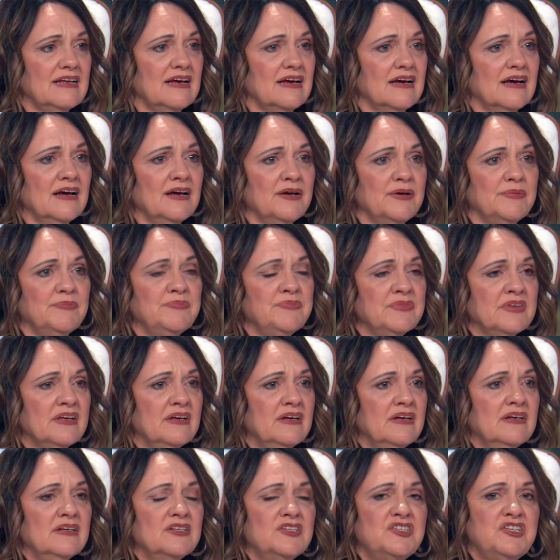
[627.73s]
Jesus. Um,
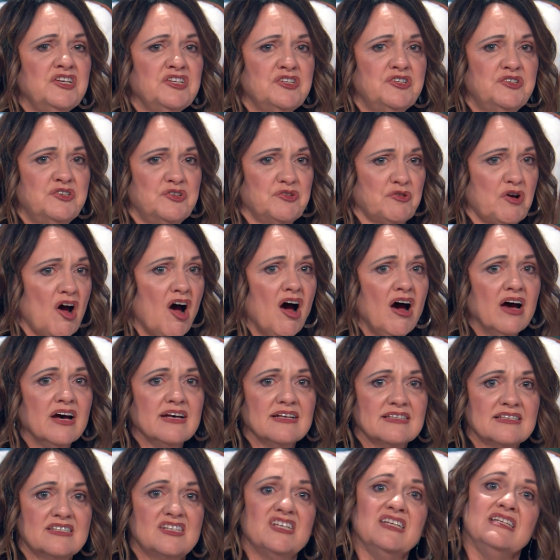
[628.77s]
to
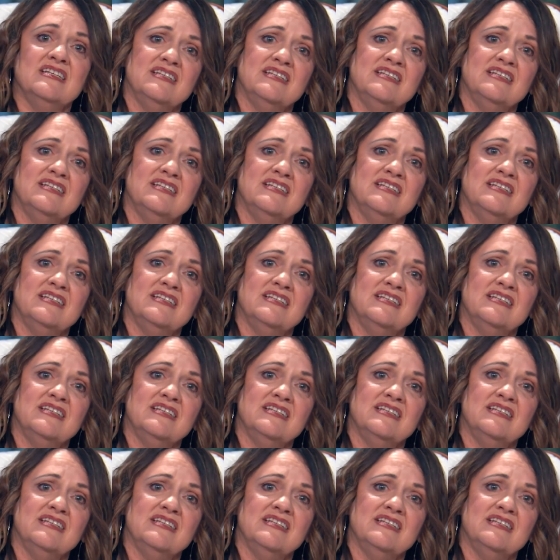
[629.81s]
draw us,